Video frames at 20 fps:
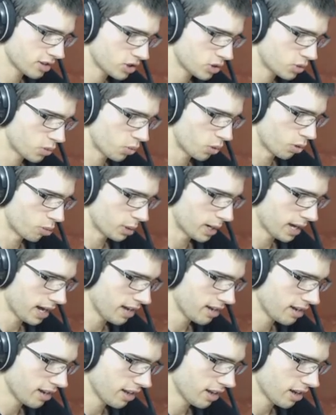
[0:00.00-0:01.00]

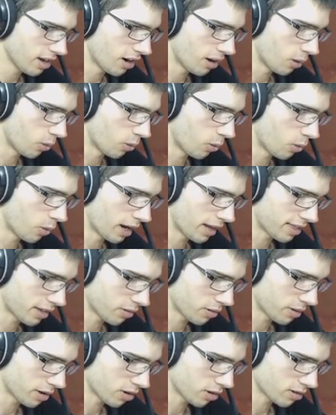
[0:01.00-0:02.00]
Swoobat. Oh, I
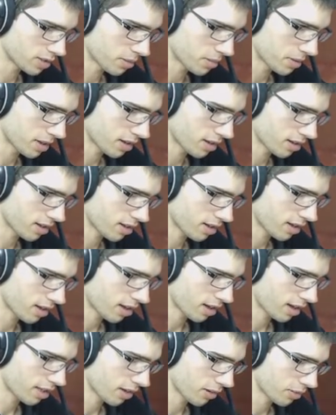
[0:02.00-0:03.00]
think we got something.
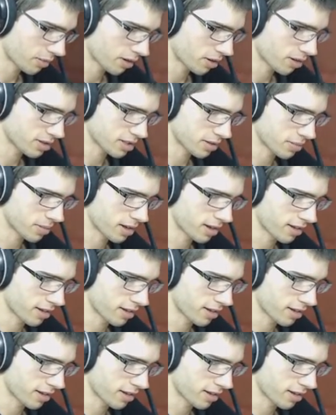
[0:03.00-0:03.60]
We got